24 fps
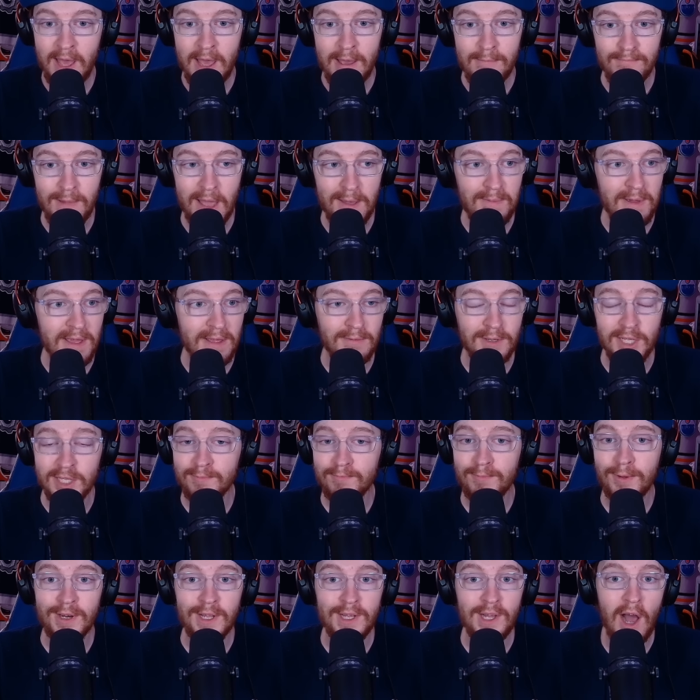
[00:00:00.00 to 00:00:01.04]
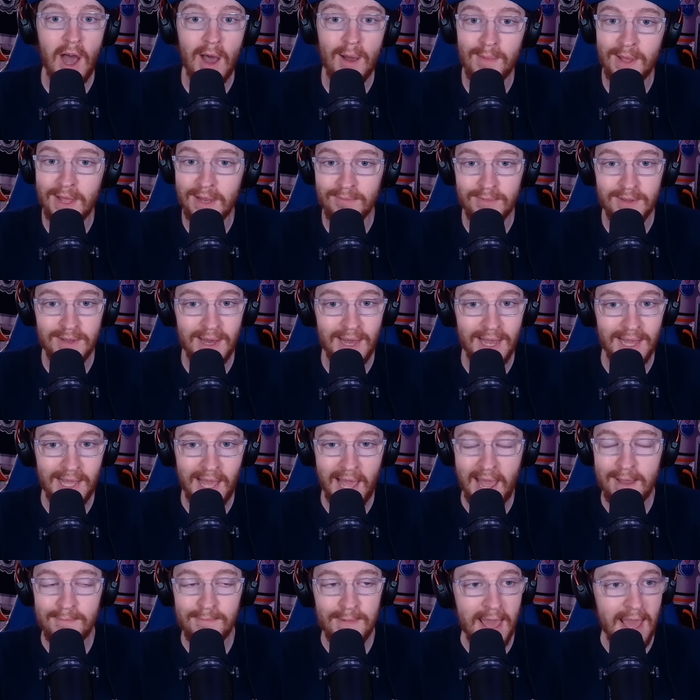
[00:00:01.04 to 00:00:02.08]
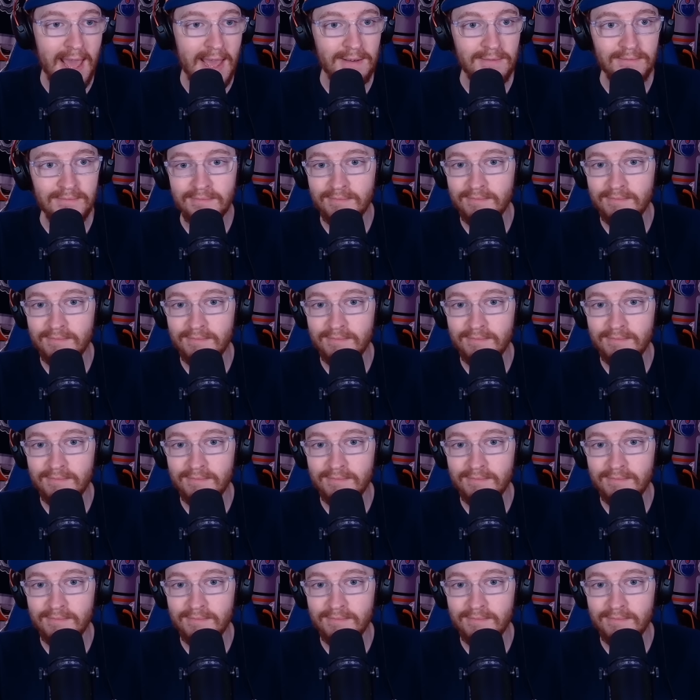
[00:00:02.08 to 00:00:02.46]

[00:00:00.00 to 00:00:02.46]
maybe just put a comment and be like, hey, man,